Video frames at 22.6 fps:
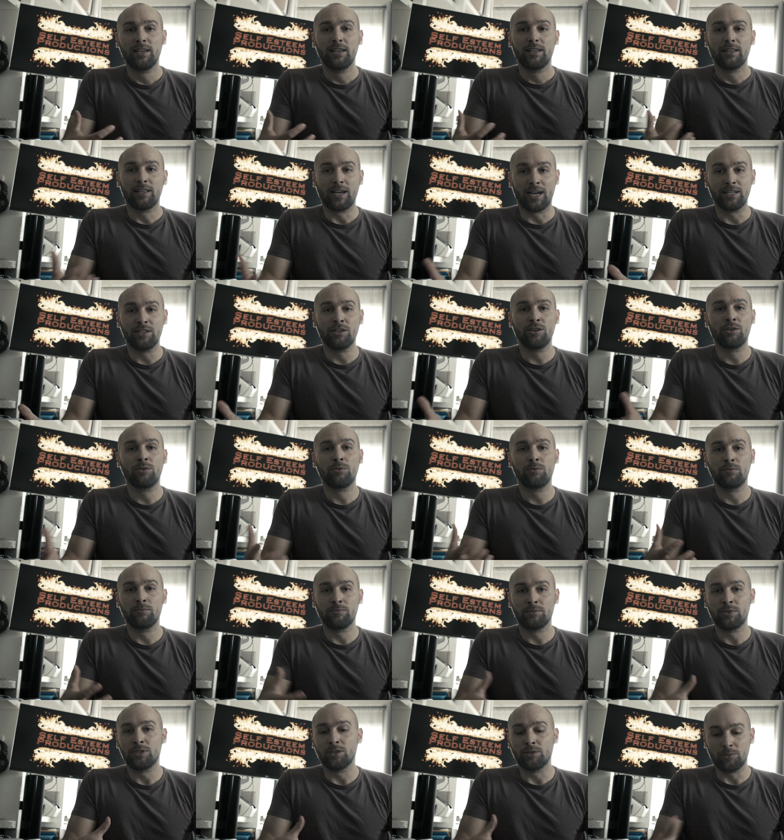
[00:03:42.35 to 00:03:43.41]
I know,
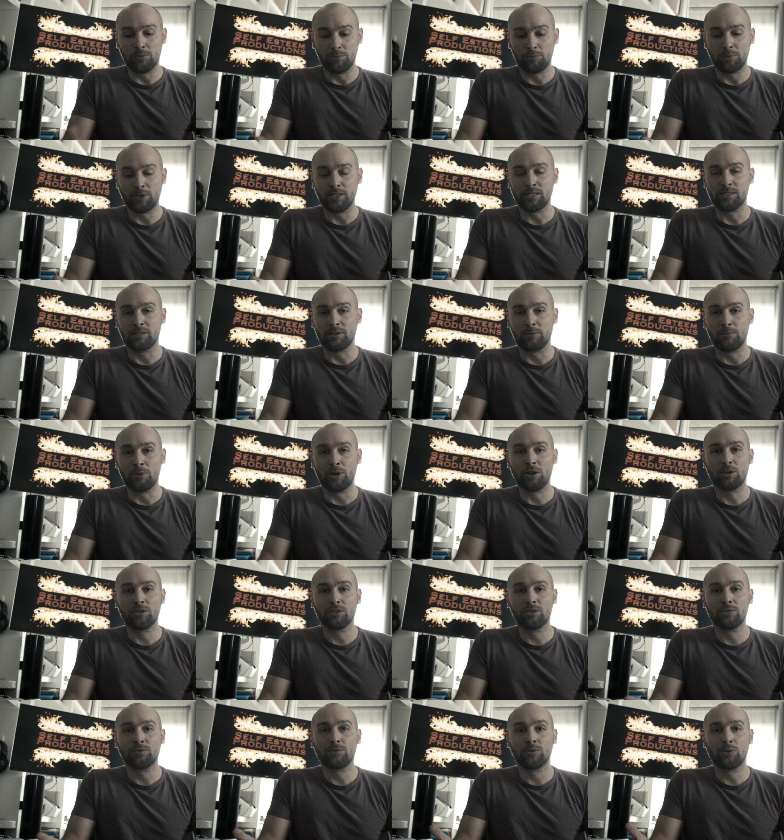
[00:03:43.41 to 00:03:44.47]
we'll place their mark
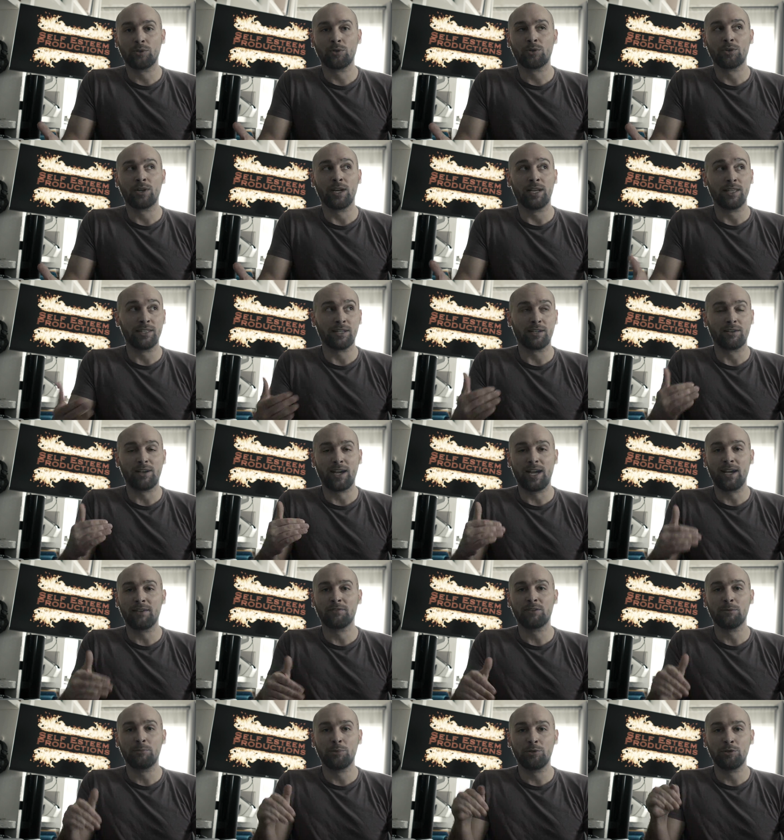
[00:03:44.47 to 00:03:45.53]
on the floor, and then I'll
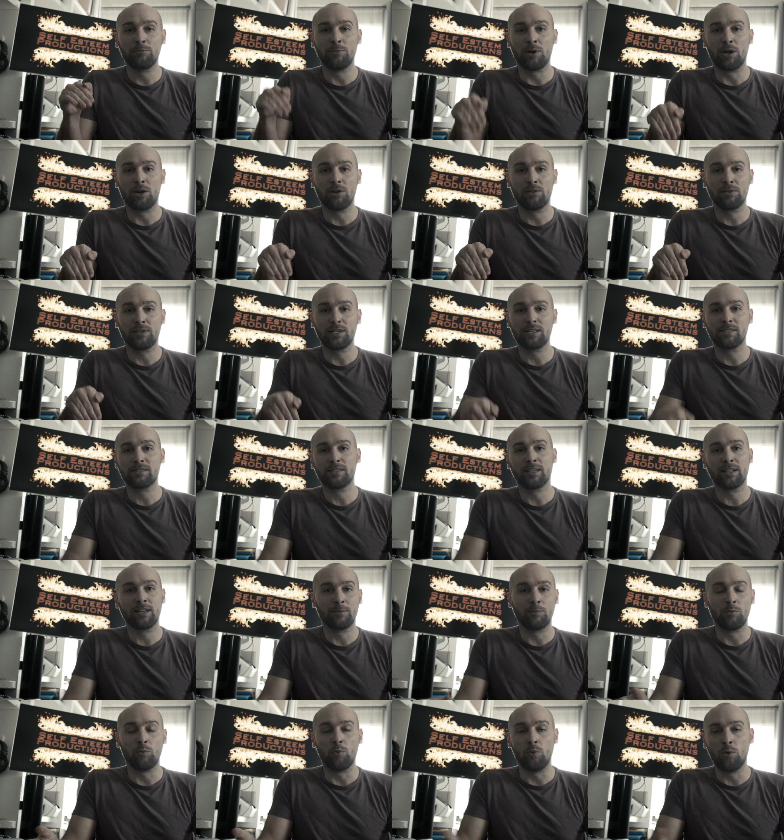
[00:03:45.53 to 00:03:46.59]
have the boom already set
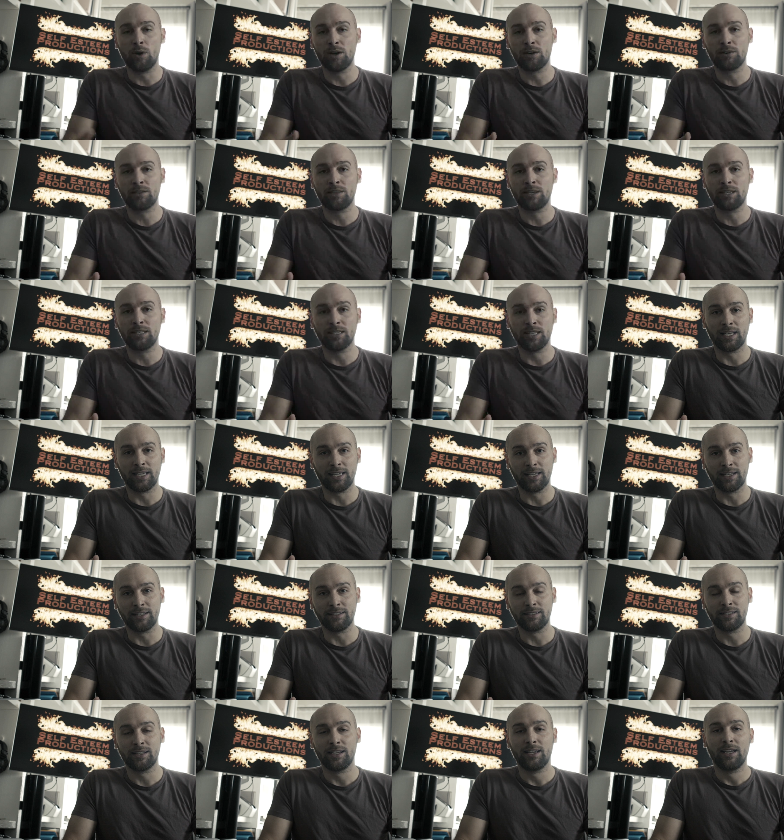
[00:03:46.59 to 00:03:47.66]
up where they
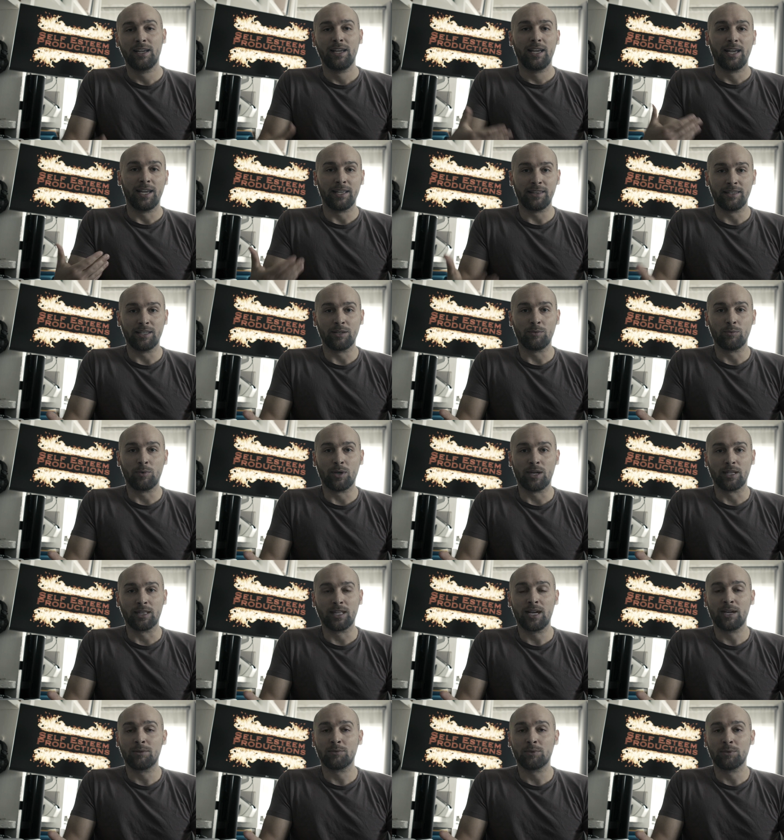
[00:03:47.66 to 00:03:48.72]
land, and then
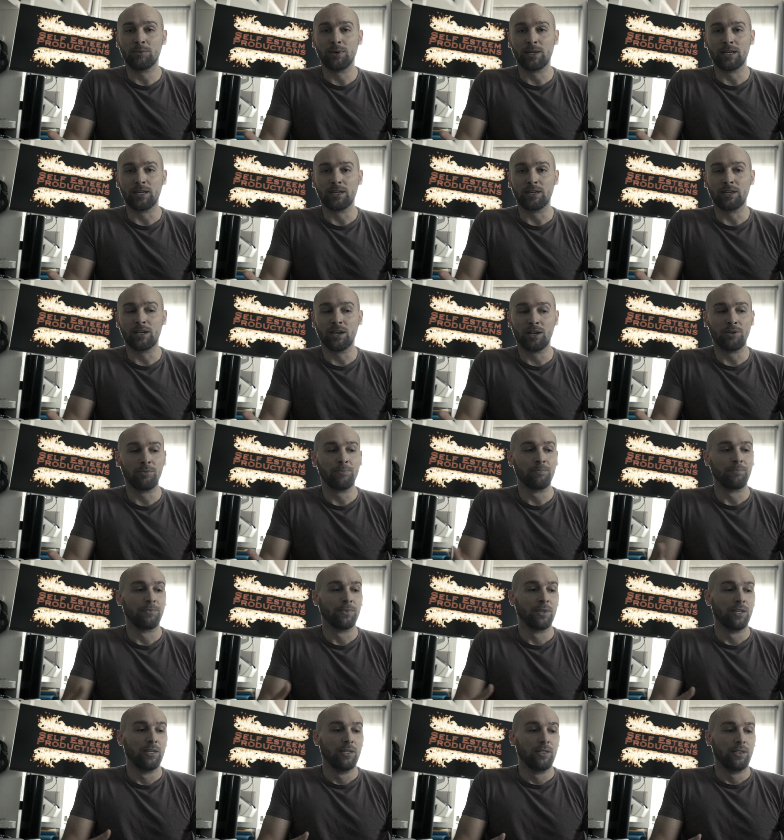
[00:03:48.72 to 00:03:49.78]
voila, we're ready to go.
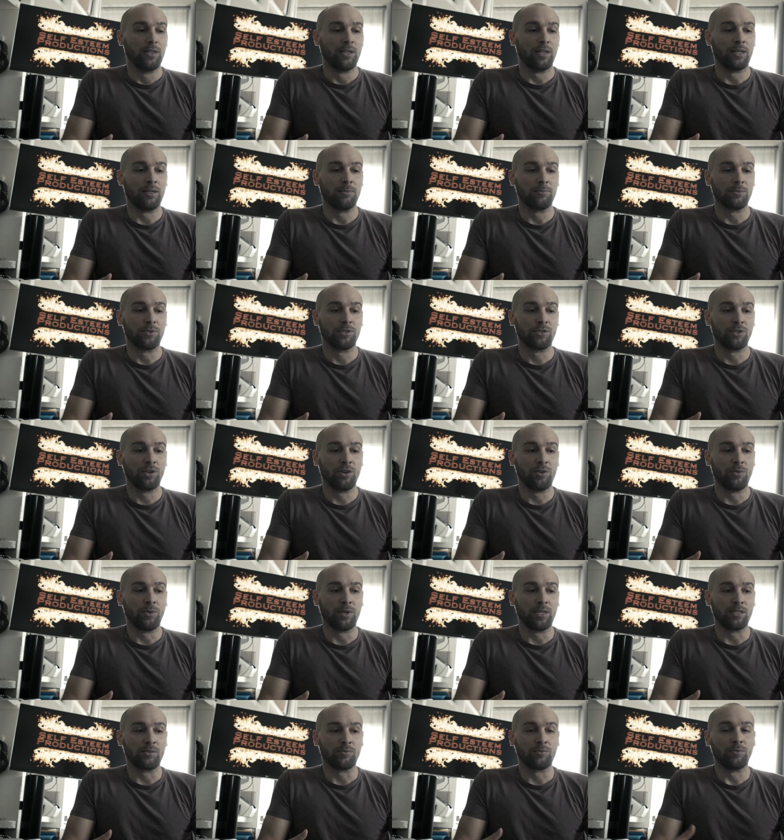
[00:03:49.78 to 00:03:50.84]
So
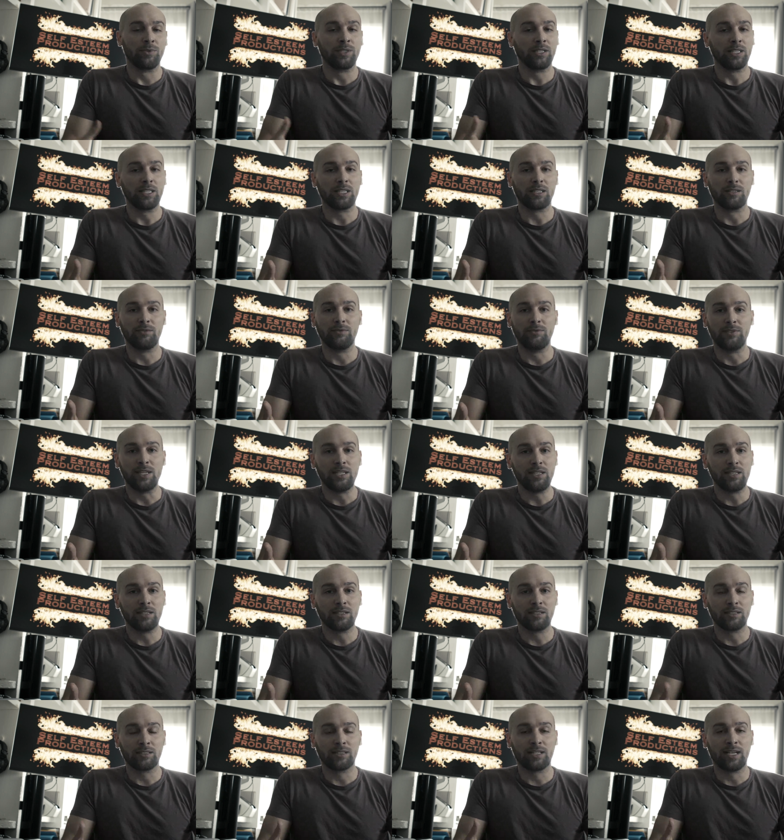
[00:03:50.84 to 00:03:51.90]
it's really
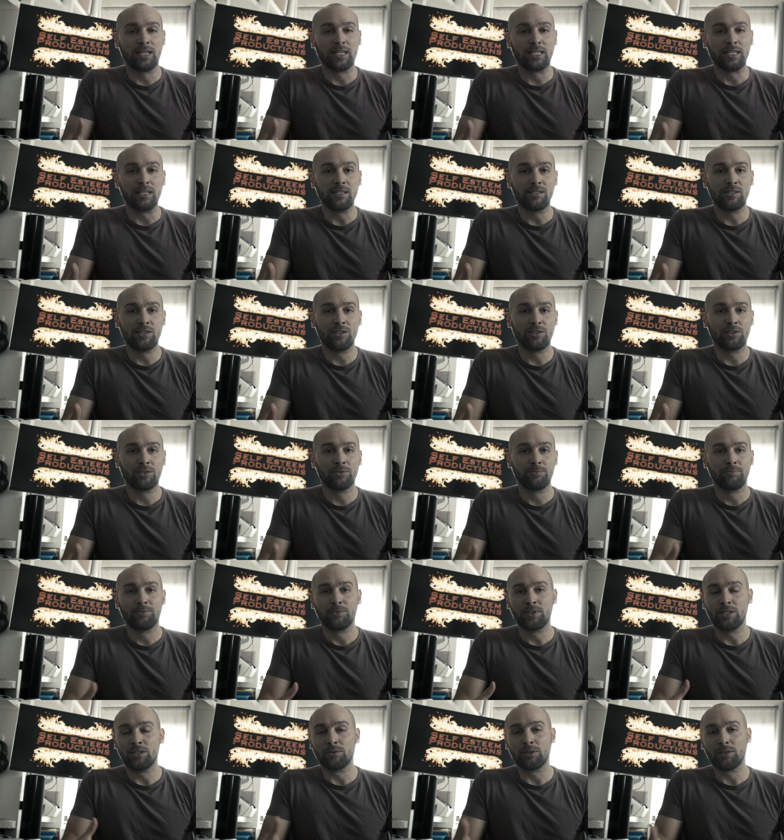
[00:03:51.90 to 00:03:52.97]
convenient, a lot easier,
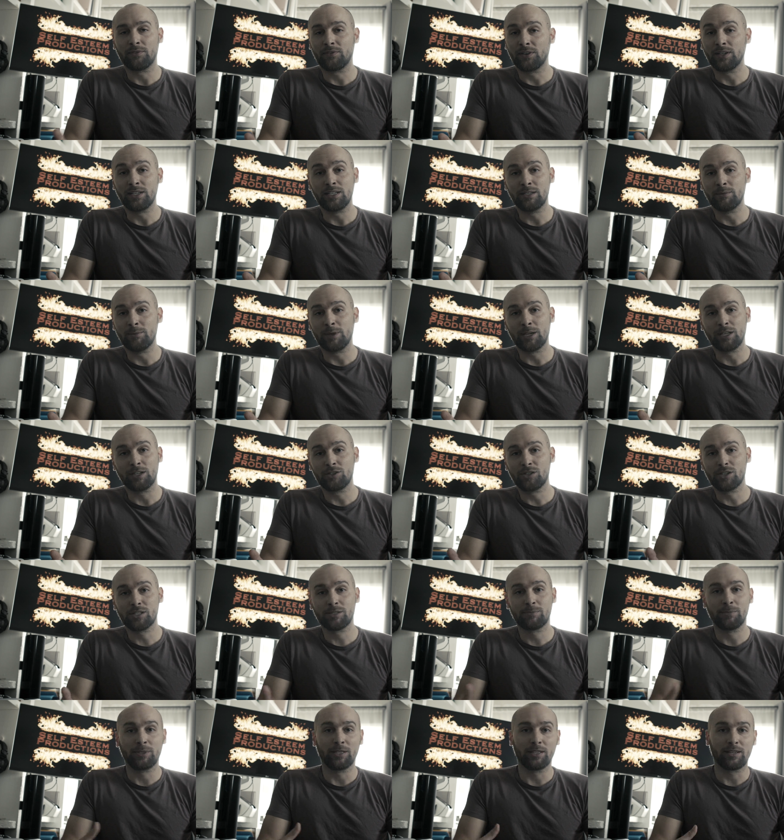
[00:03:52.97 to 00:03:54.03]
and if I need to make an
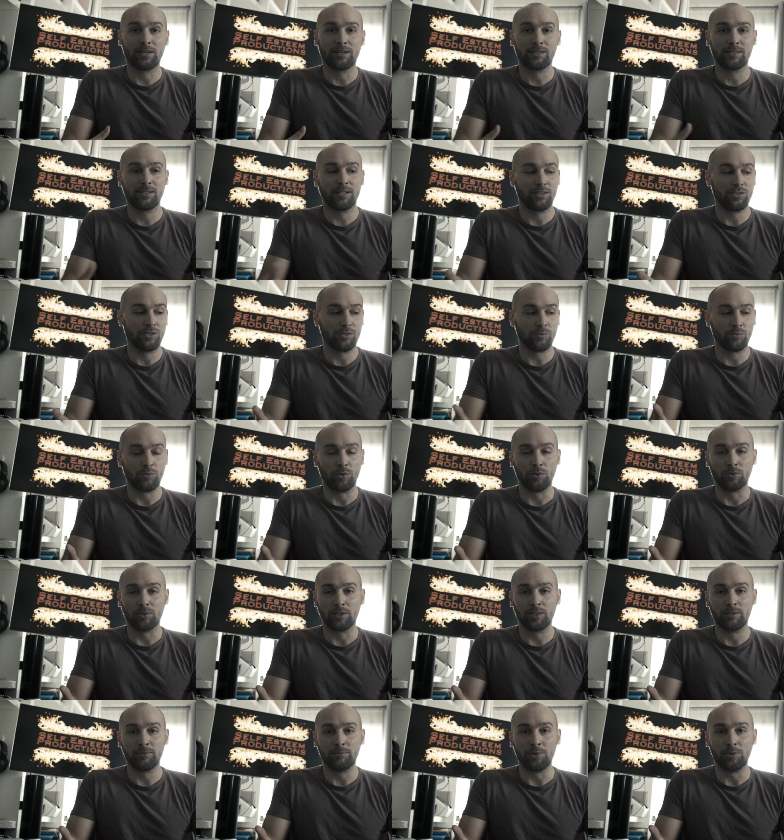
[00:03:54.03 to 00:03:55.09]
adjustment, like I said, I just roll
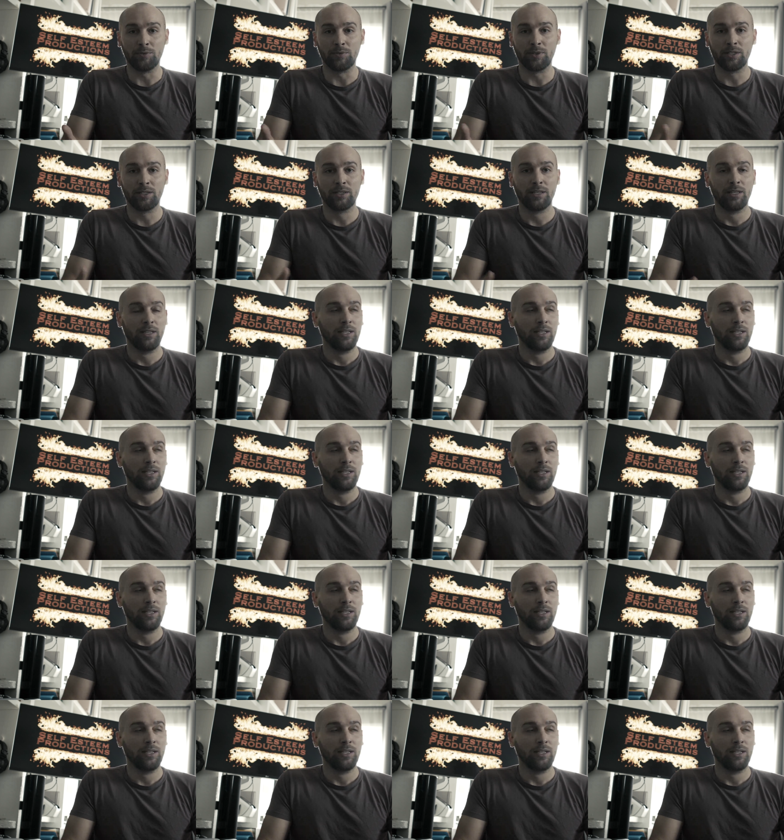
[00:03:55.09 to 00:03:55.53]
it and move it.